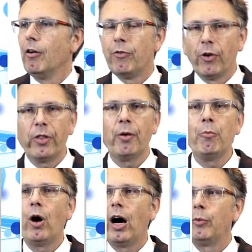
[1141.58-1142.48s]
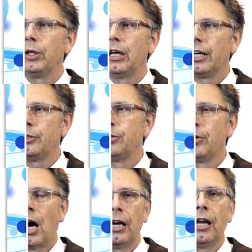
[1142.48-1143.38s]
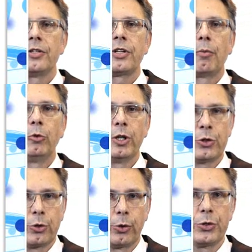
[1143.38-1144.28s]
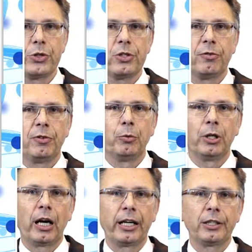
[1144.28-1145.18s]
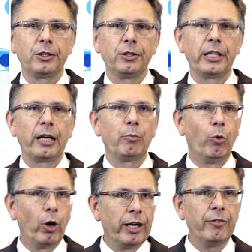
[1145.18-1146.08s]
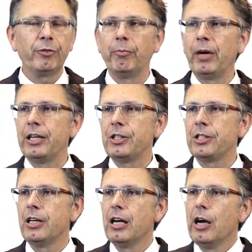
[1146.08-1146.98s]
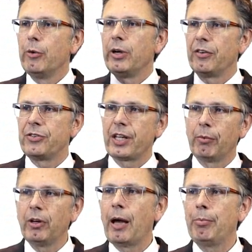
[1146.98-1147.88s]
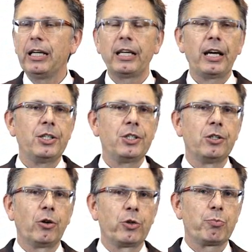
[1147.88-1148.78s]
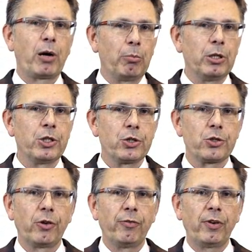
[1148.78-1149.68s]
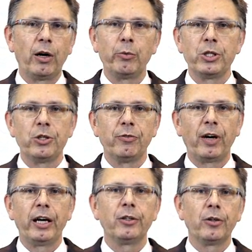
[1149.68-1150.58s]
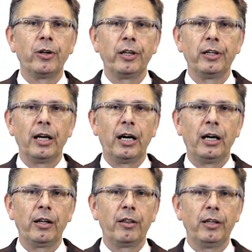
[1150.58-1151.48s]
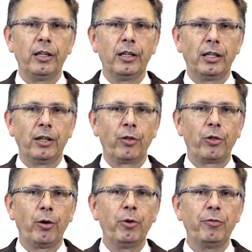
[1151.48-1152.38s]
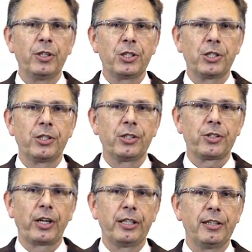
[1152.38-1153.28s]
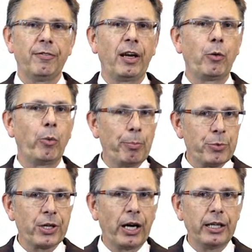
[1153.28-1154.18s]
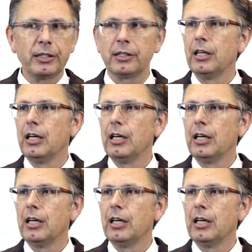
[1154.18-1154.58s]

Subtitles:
Furthermore, I would like to highlight some resources if you would like to get more information. We have several application notes published so far, which you find on the Thermo Fisher Scientific website.